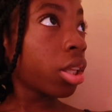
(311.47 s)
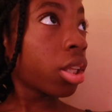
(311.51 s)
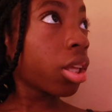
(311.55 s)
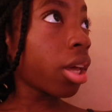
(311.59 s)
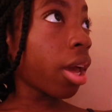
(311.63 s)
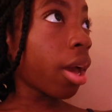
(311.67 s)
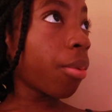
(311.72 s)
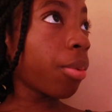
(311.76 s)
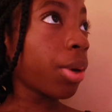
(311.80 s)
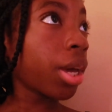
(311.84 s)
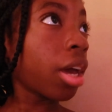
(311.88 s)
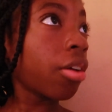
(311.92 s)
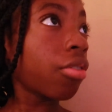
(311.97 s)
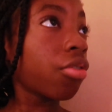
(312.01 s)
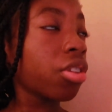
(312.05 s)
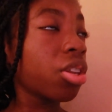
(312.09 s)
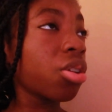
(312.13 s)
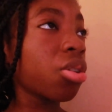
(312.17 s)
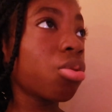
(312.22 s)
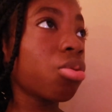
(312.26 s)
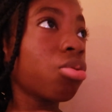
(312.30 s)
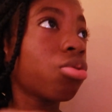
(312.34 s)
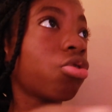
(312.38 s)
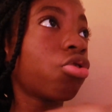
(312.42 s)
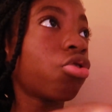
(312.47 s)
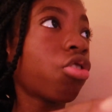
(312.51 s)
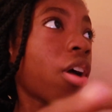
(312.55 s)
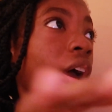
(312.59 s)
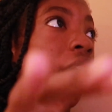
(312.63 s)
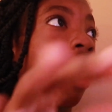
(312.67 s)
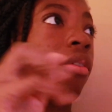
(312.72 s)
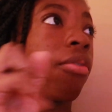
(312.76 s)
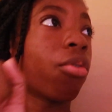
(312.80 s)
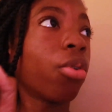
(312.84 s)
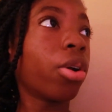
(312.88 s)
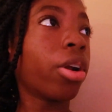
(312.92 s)
Yeah, we have a little
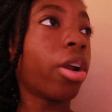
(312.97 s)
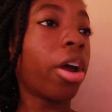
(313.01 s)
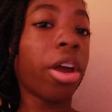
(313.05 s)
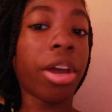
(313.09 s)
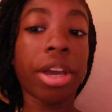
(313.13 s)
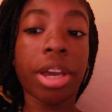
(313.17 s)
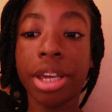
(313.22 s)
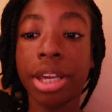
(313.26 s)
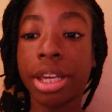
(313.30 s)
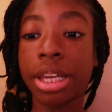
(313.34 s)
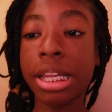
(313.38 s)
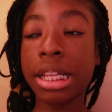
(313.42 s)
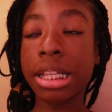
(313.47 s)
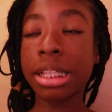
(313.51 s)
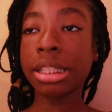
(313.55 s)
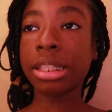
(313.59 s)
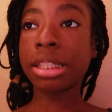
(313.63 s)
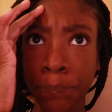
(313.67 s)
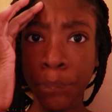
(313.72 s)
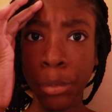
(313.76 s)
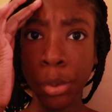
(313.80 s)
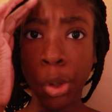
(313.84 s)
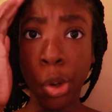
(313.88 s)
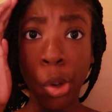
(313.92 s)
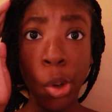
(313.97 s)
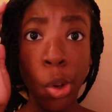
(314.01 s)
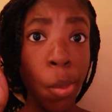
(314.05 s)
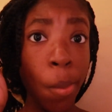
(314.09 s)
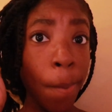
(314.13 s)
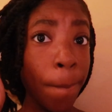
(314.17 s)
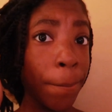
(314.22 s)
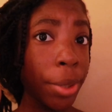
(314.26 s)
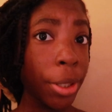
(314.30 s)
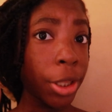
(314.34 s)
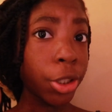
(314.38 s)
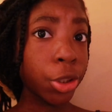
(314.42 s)
drive on our hands,
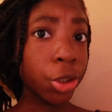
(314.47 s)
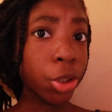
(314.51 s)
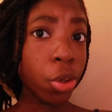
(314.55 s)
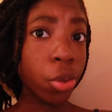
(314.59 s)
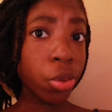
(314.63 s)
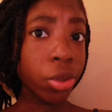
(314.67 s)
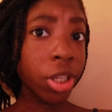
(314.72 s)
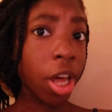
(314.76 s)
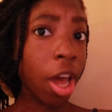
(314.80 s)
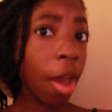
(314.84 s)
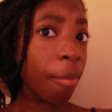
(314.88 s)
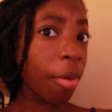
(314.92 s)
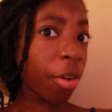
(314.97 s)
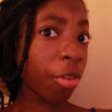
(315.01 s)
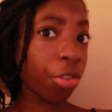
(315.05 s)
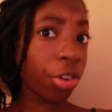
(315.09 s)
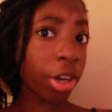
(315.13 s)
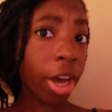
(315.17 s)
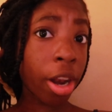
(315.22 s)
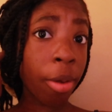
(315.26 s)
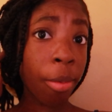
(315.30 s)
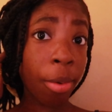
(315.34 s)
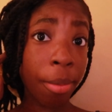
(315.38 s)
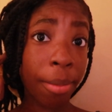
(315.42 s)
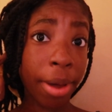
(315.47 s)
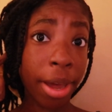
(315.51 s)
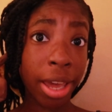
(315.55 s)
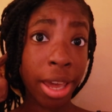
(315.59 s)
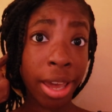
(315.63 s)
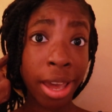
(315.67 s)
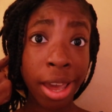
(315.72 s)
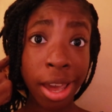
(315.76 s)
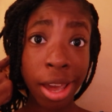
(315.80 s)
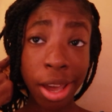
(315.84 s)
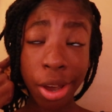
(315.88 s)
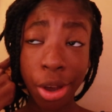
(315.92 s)
but this whole time I forgot about my
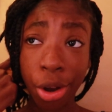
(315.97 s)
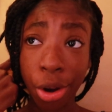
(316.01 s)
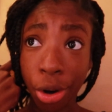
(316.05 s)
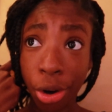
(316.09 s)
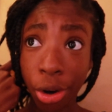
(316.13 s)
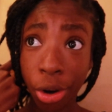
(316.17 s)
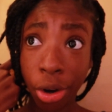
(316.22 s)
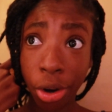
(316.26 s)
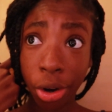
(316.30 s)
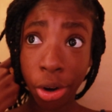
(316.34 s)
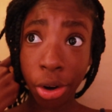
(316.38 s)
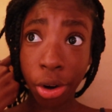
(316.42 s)
hair.